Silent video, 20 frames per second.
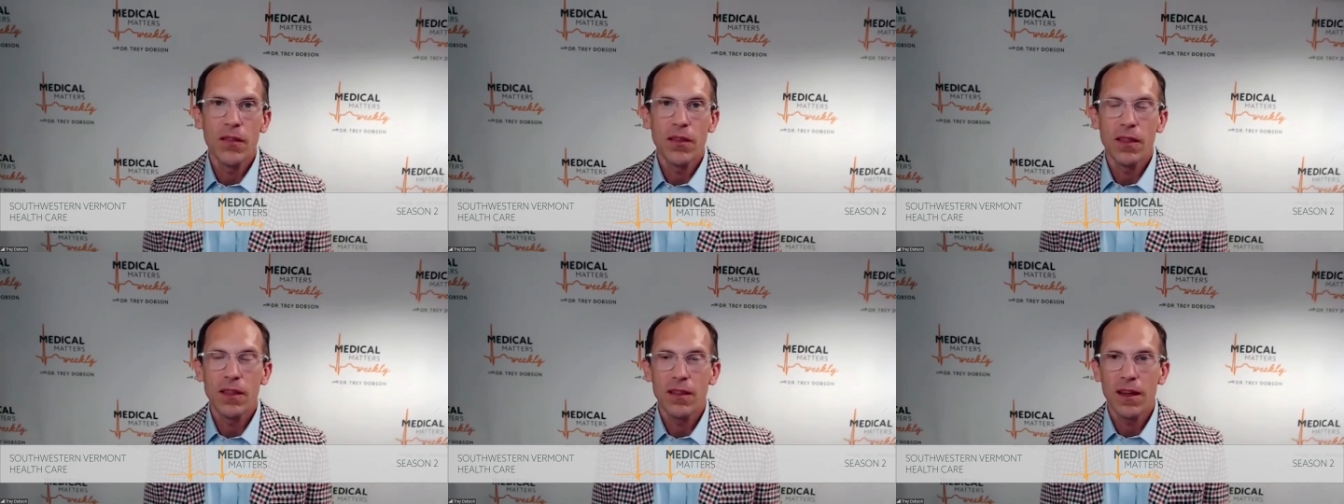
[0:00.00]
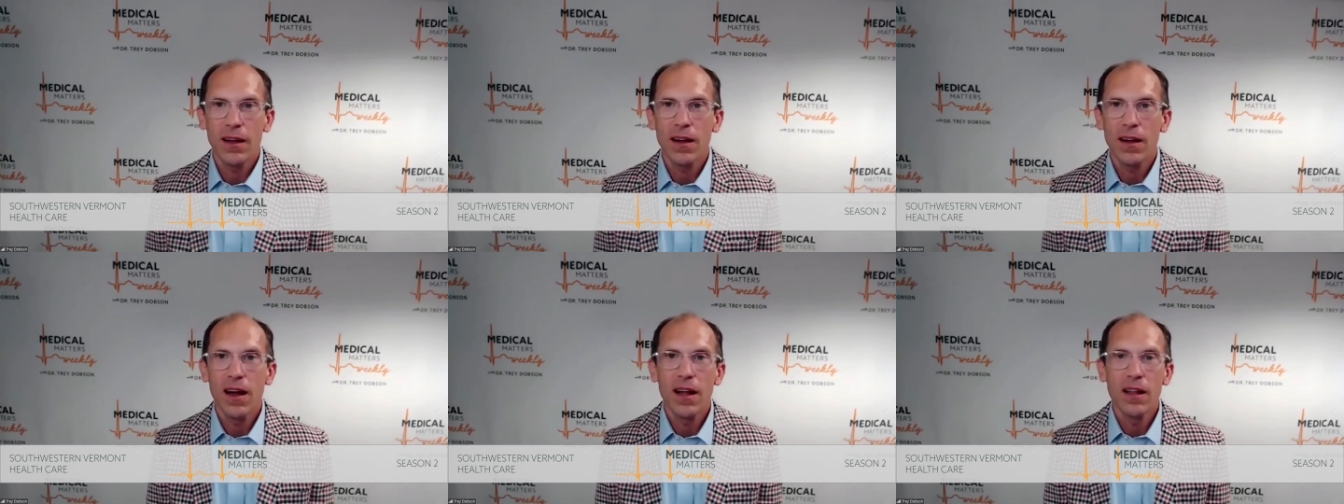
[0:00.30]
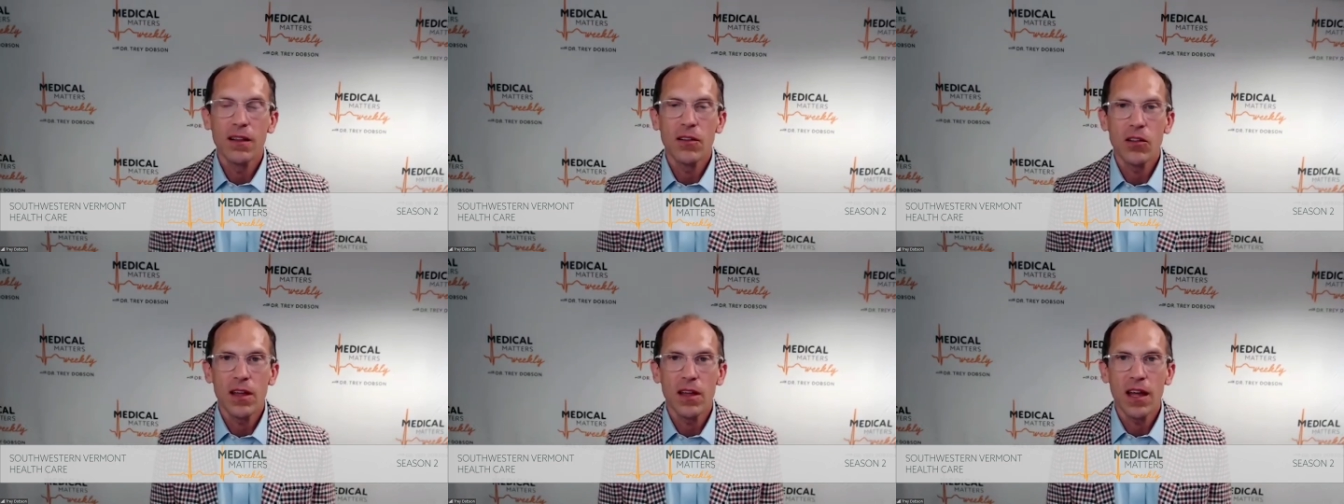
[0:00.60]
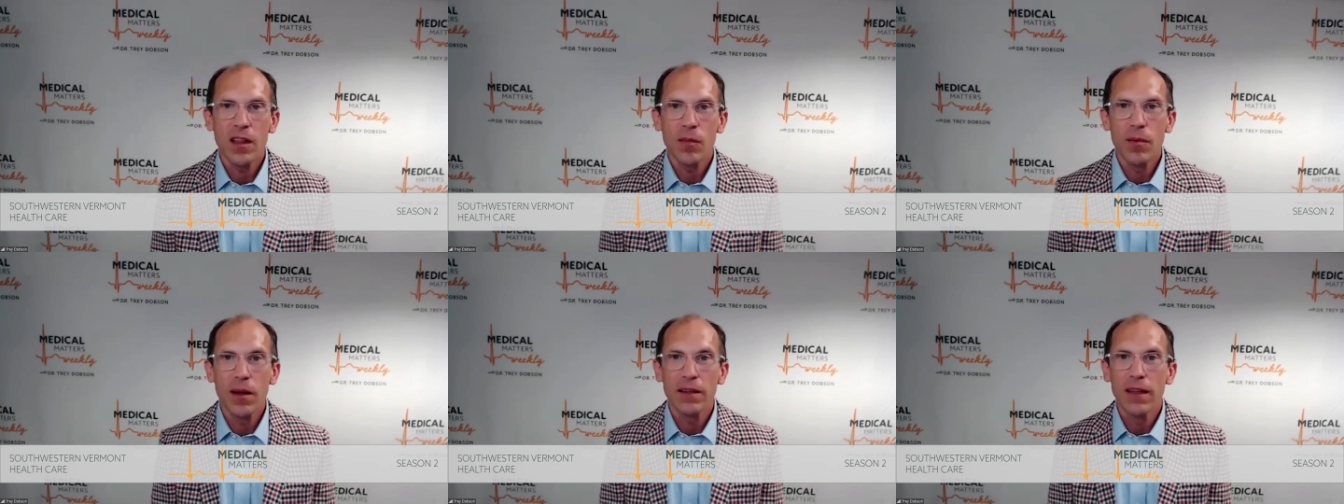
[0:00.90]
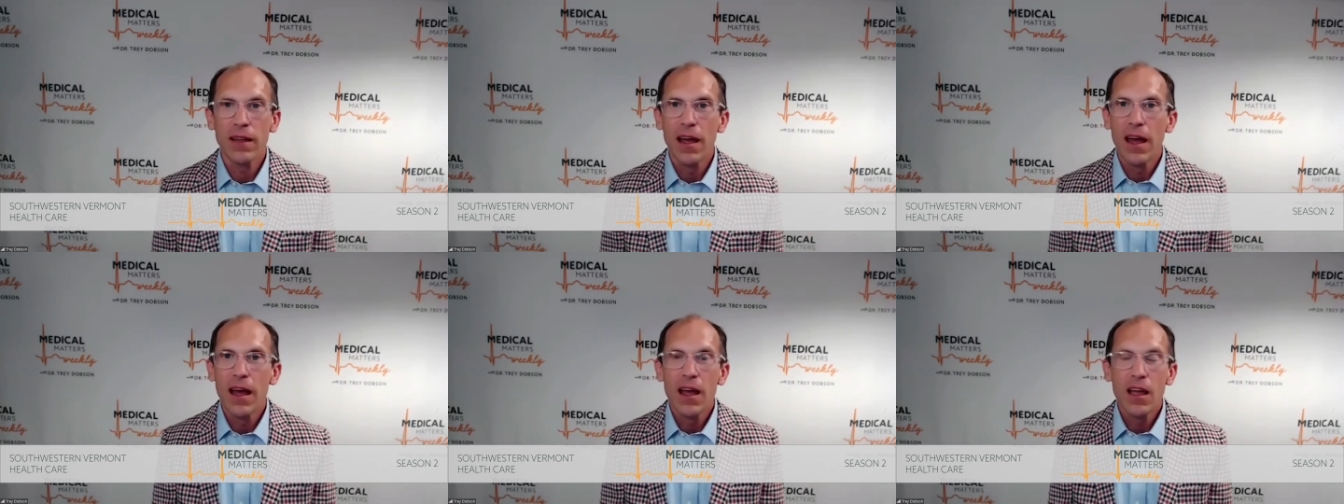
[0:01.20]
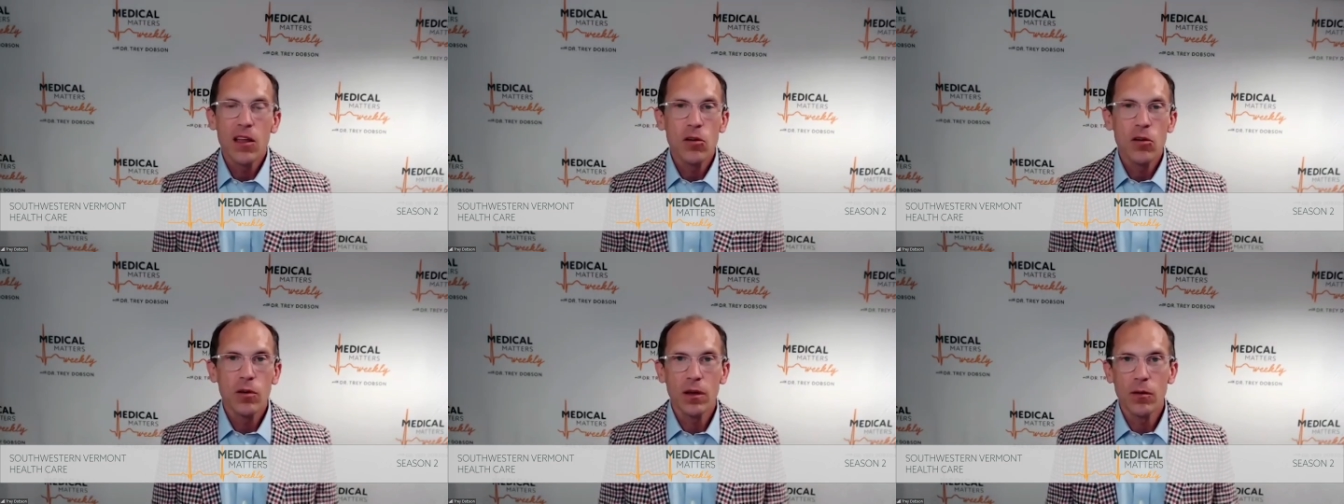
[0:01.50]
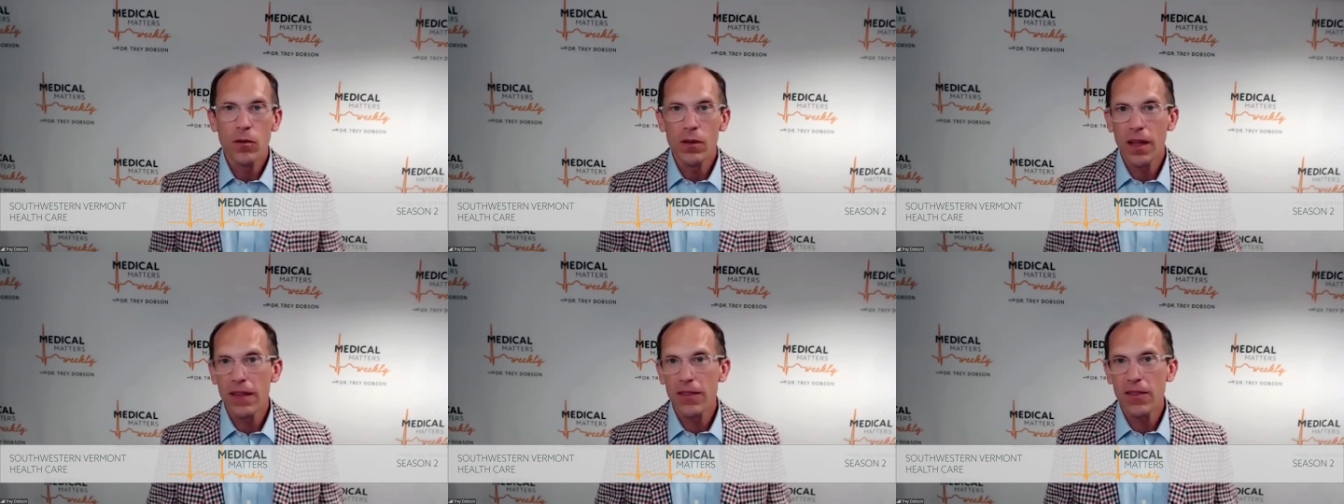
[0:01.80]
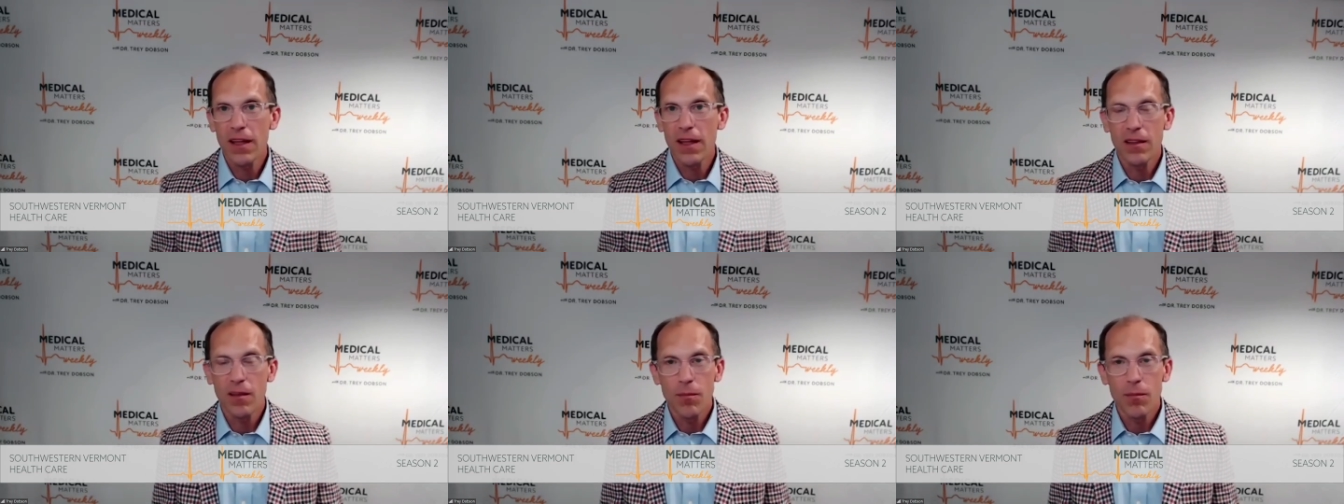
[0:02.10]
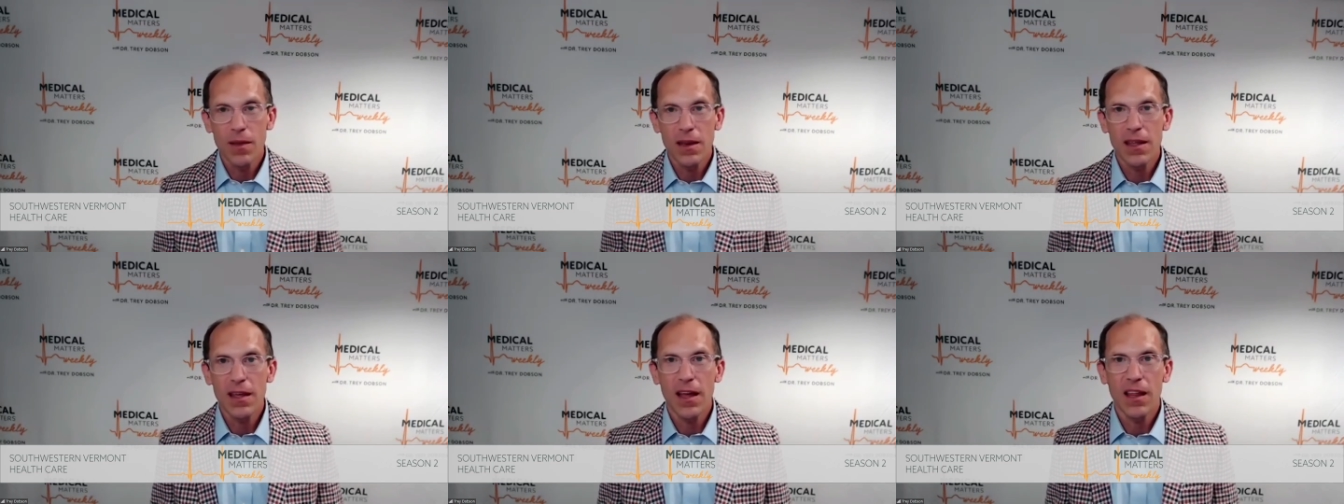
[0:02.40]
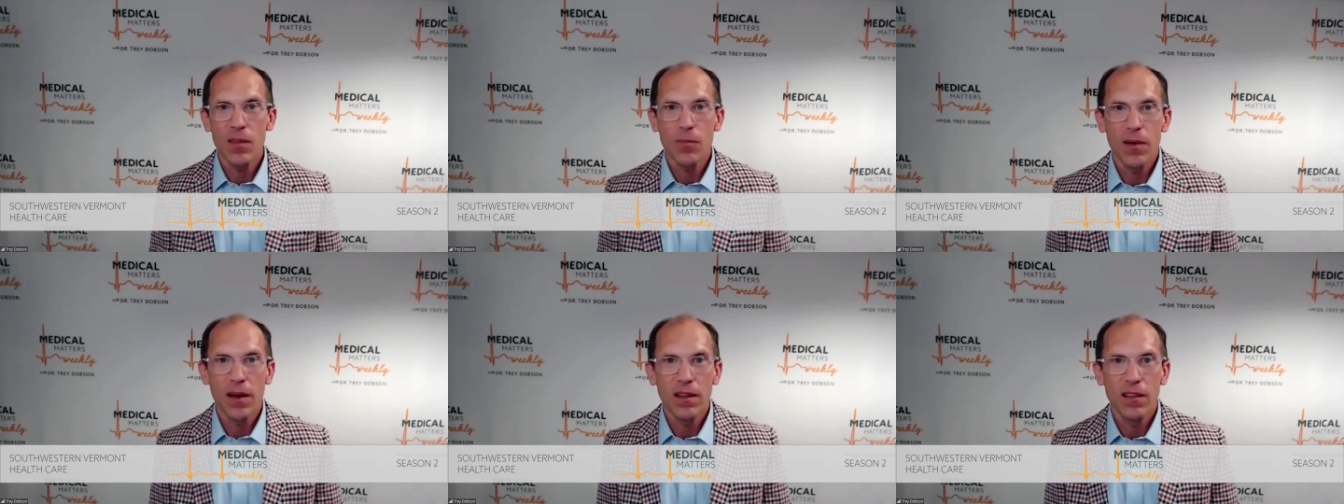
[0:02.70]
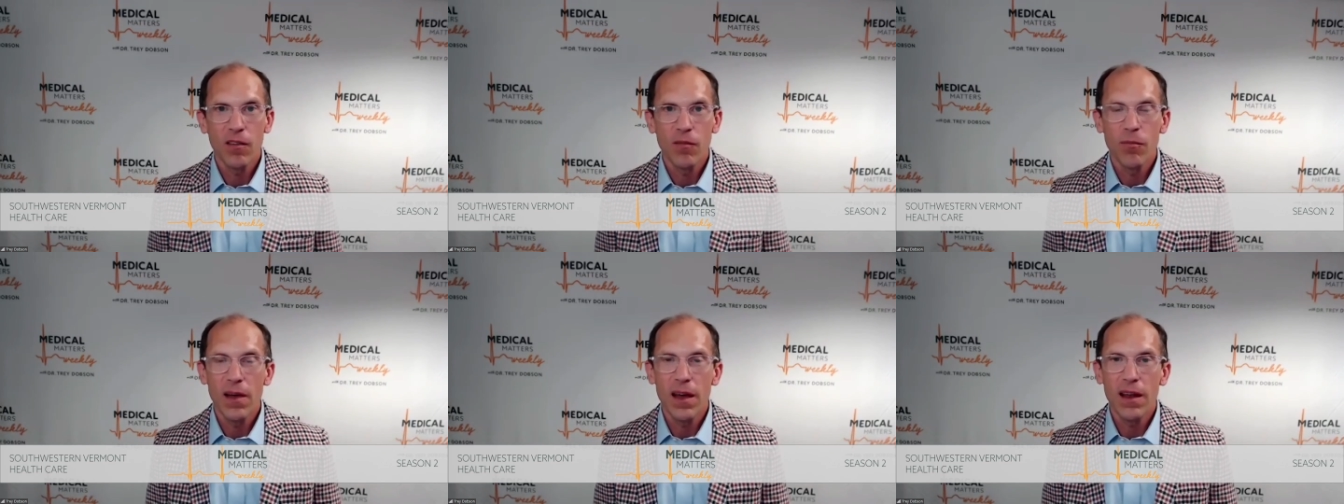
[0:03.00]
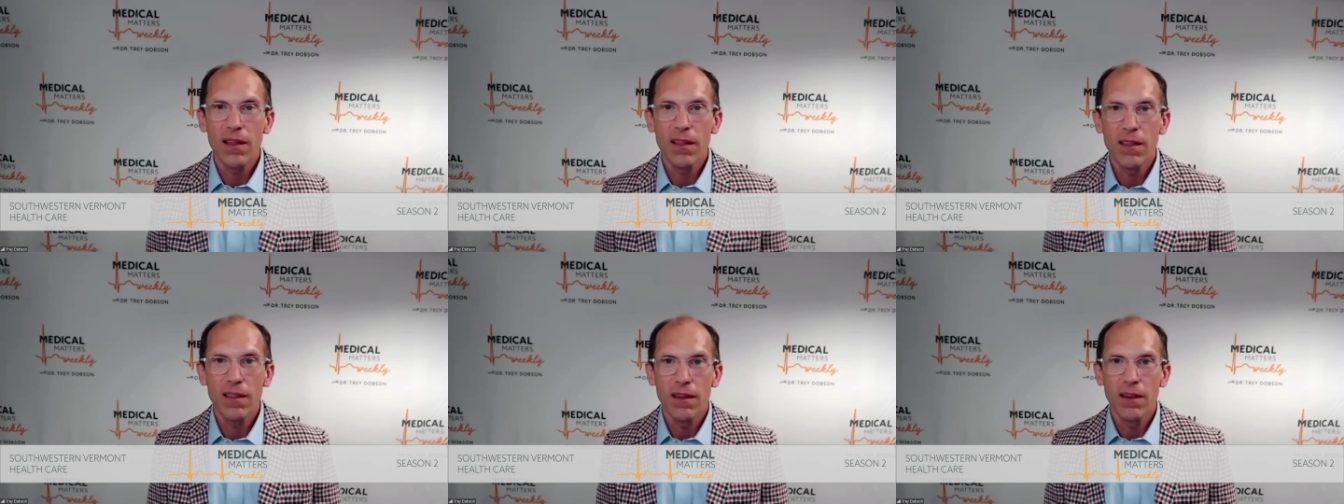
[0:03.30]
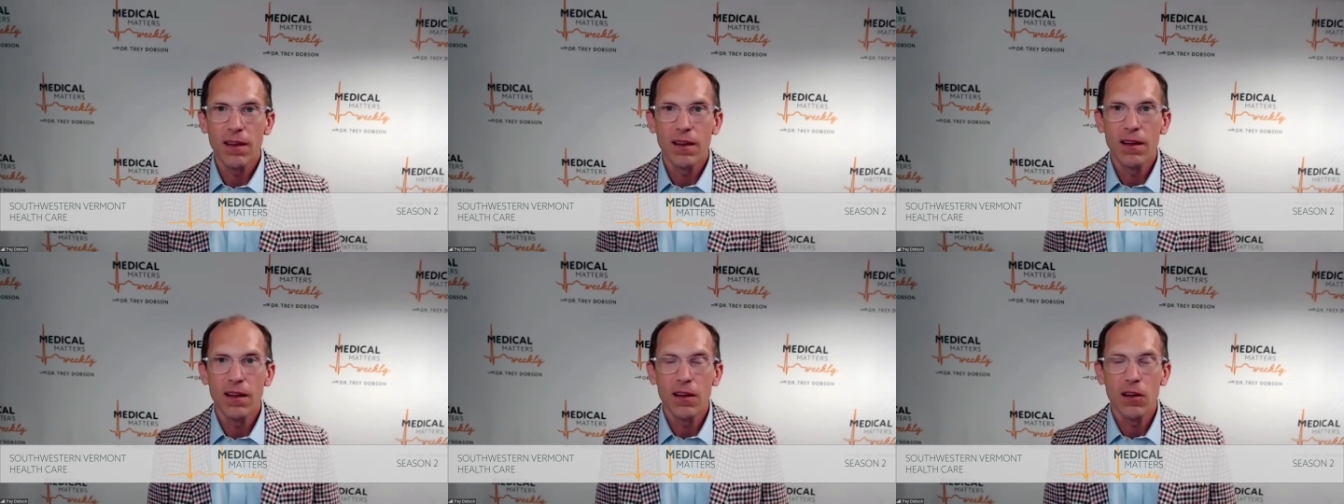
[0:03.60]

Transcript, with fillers: about the psychology aspect. You can relate that to many aspects of medicine.